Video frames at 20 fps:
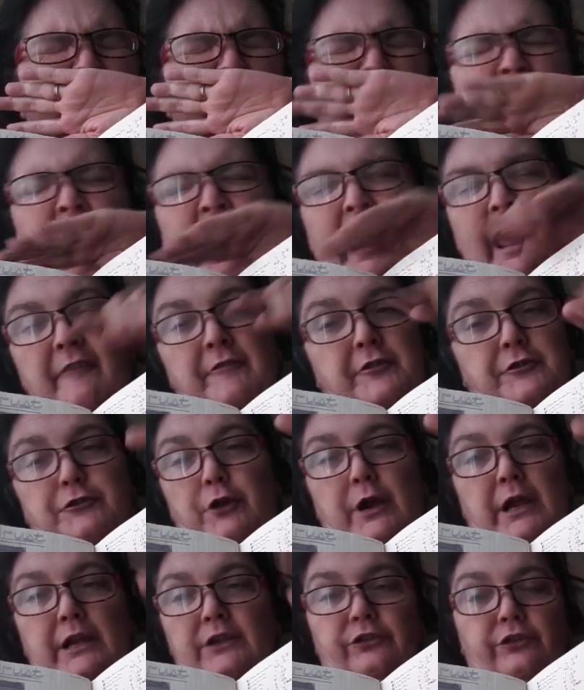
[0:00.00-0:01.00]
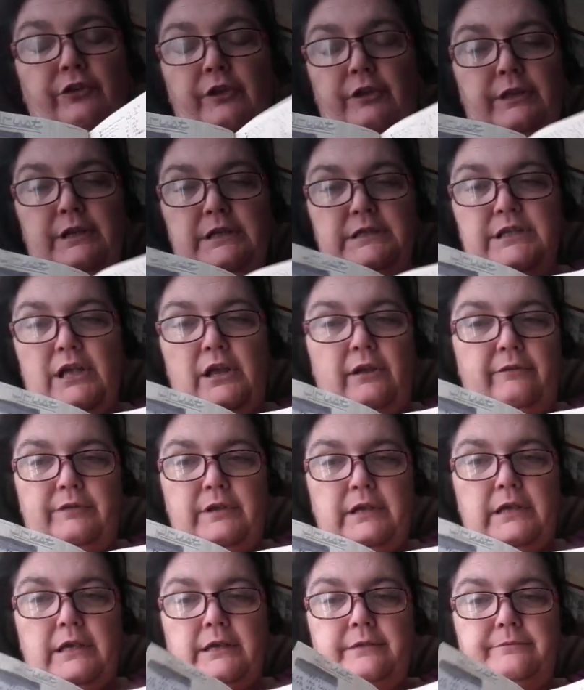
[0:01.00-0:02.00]
I haven't transferred this over
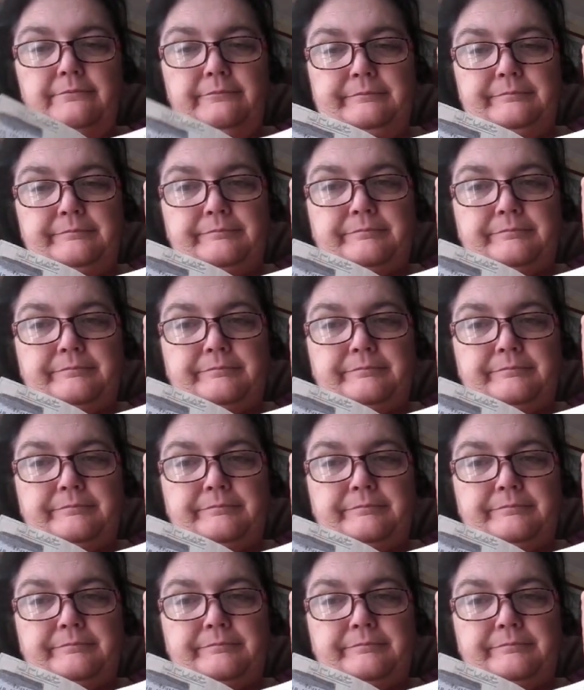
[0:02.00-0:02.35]
yet.